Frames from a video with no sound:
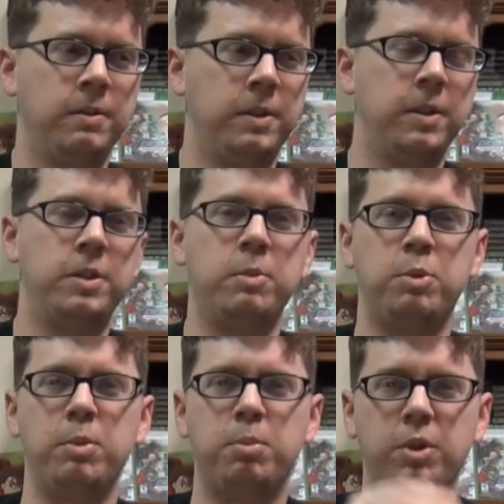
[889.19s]
that
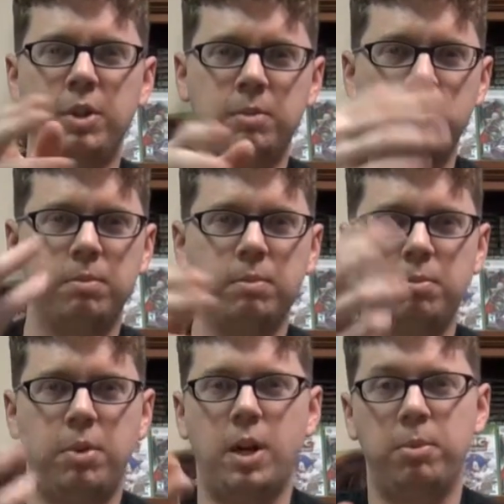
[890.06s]
seems to be pretty
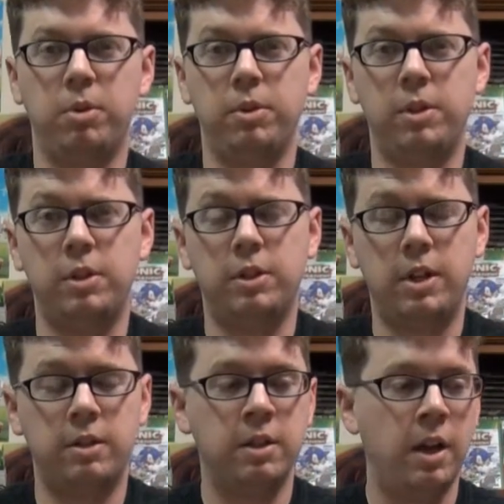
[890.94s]
popular these
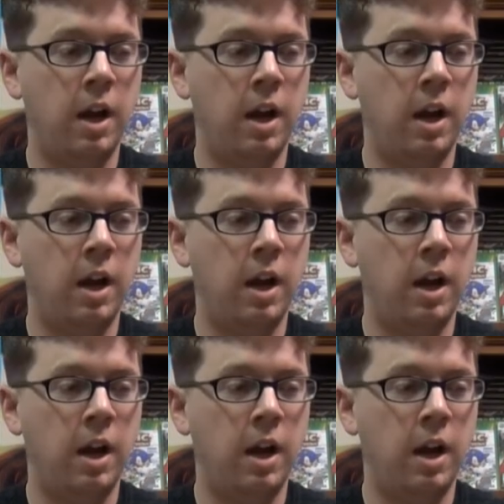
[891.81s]
days.